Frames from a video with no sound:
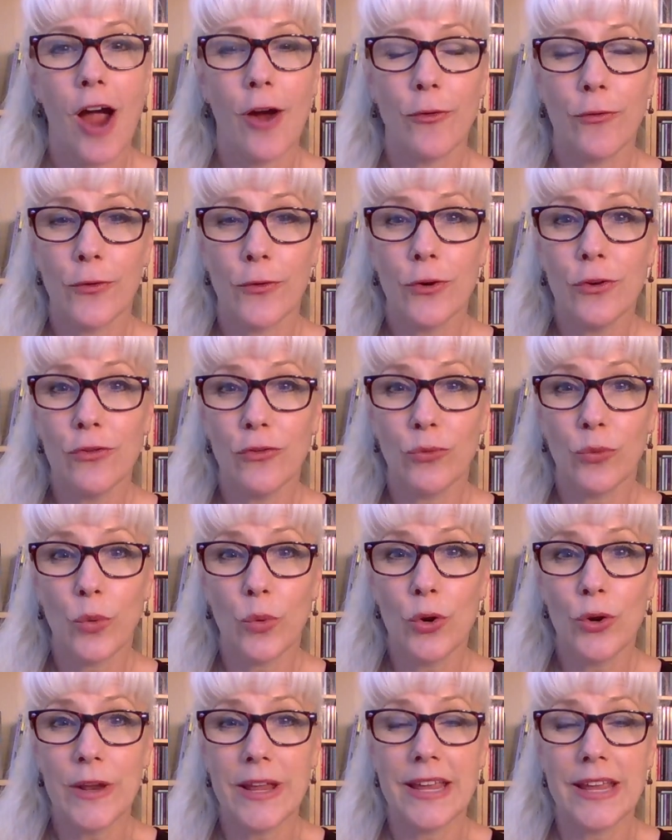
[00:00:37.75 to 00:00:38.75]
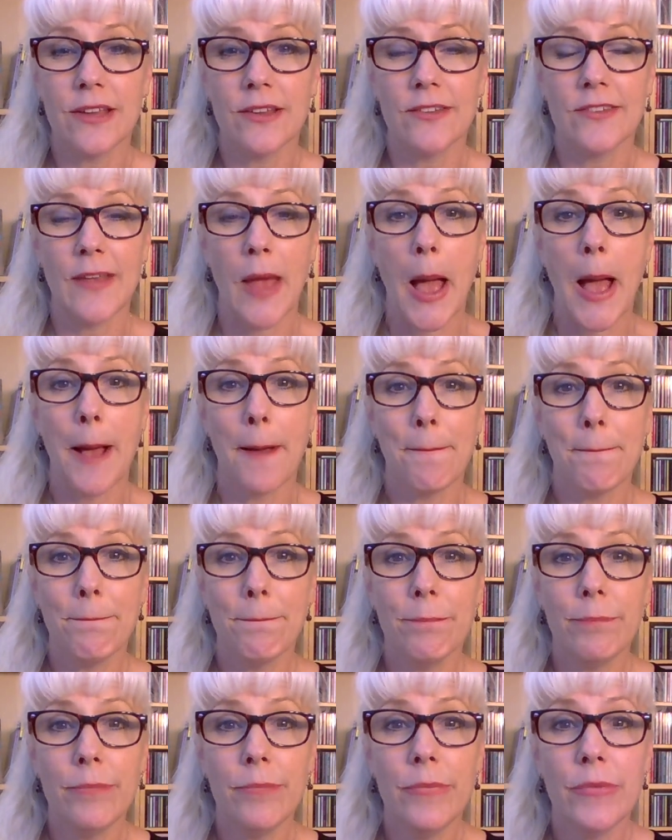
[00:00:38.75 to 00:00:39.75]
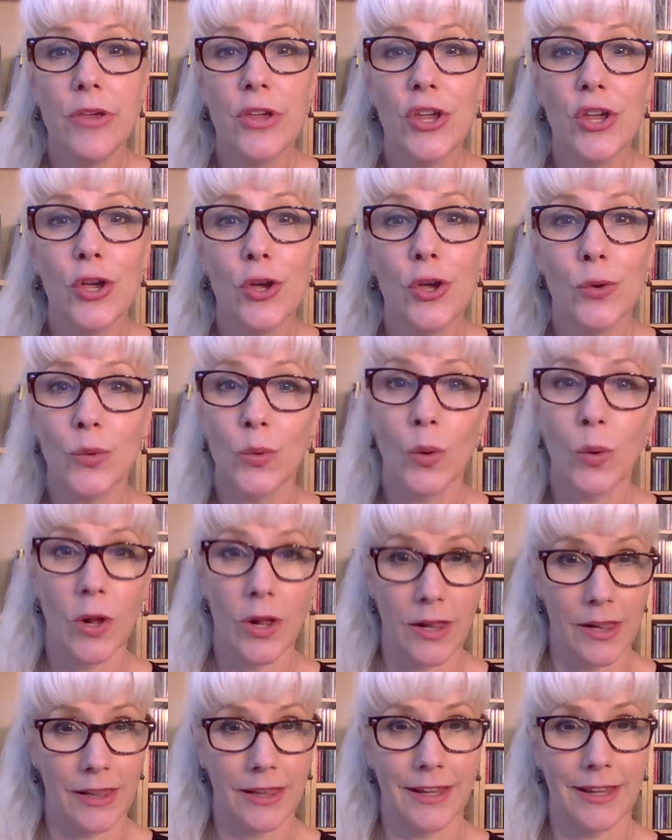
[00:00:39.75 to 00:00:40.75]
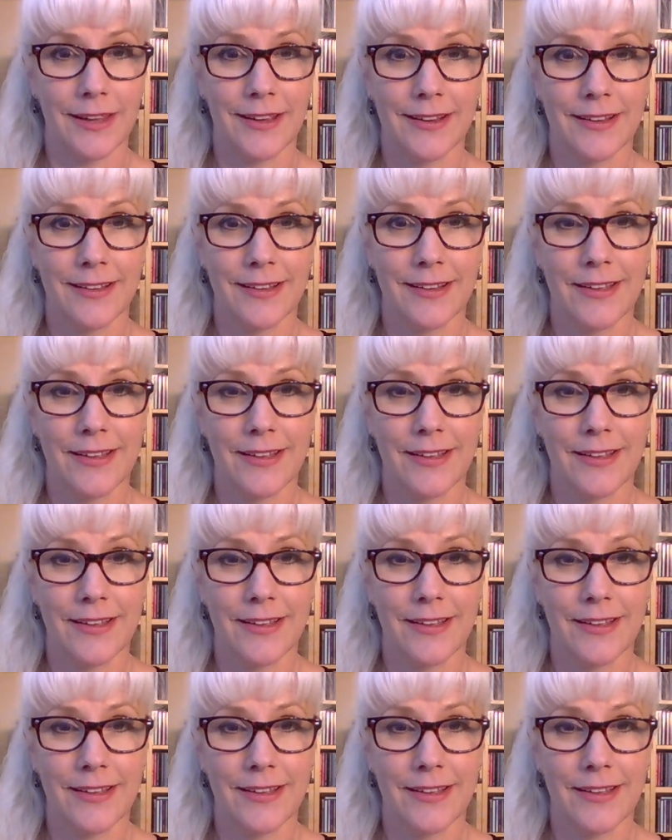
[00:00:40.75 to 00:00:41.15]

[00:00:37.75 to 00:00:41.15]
Our first word is mule.